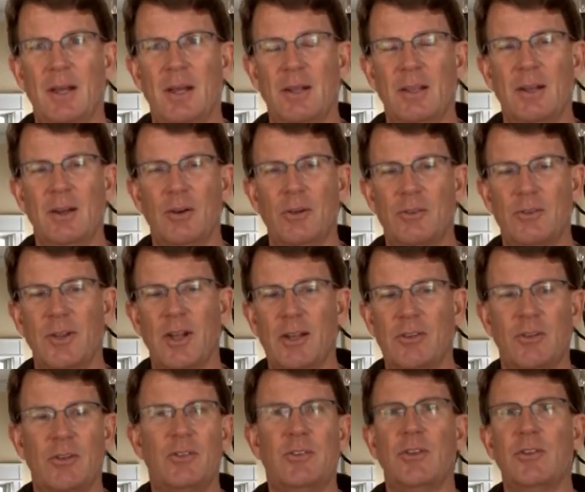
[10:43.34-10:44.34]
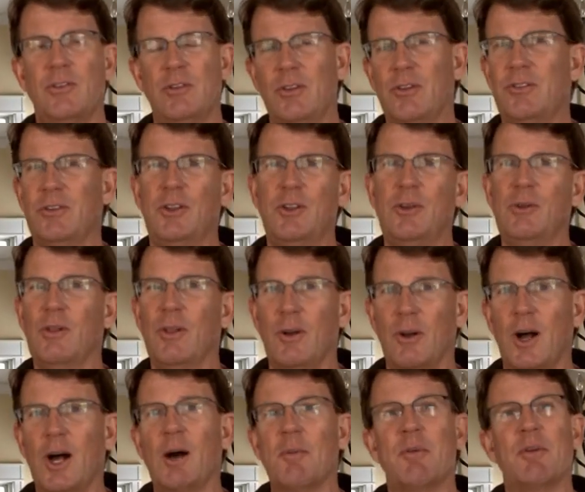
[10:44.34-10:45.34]
It's not just, isn't this a cute little
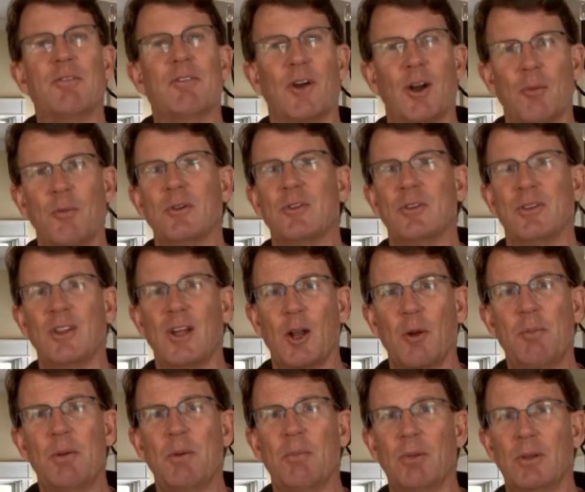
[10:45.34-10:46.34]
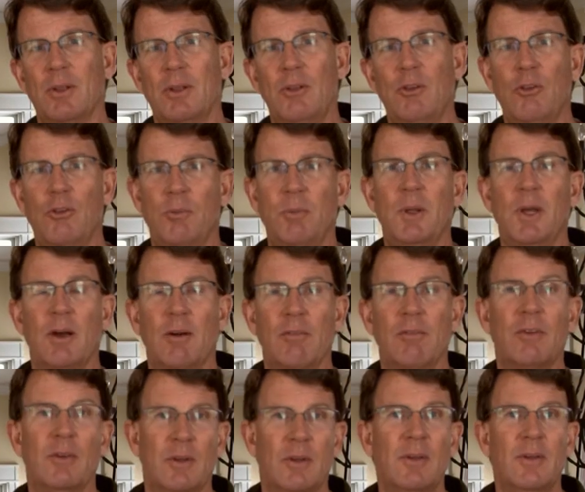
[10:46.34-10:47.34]
hobby farm, which a lot of people accused me of
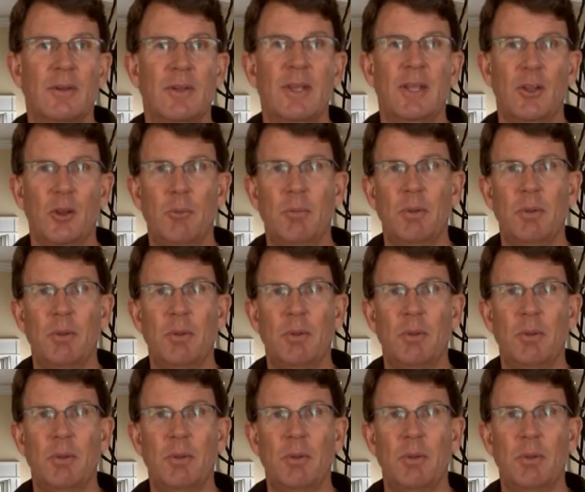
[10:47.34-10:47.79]
in the